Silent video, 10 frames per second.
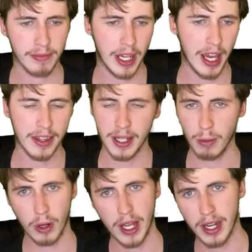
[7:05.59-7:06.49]
out there
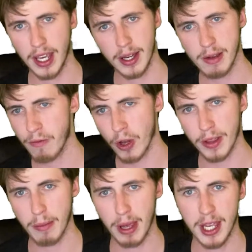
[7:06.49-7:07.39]
right now, if not
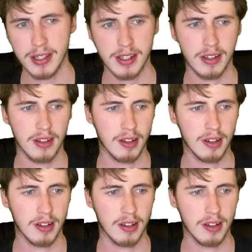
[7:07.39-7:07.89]
the best.